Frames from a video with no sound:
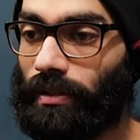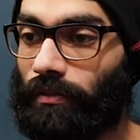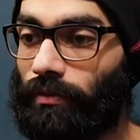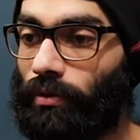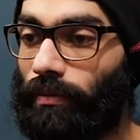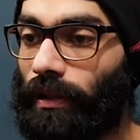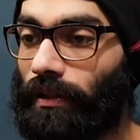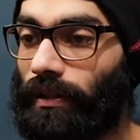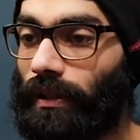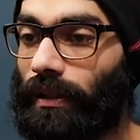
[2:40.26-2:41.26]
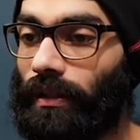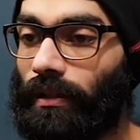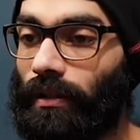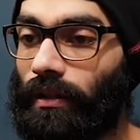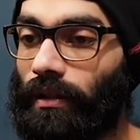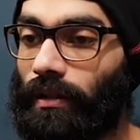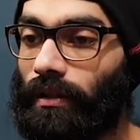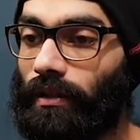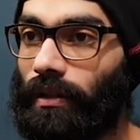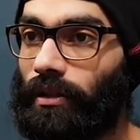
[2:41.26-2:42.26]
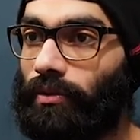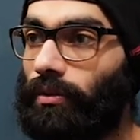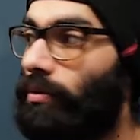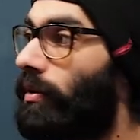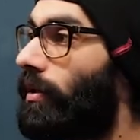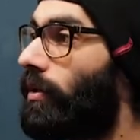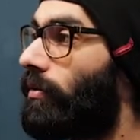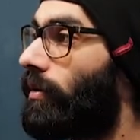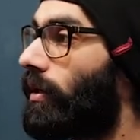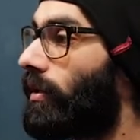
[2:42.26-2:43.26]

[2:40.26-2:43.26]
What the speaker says: F4, make it 3d, then you twirl down.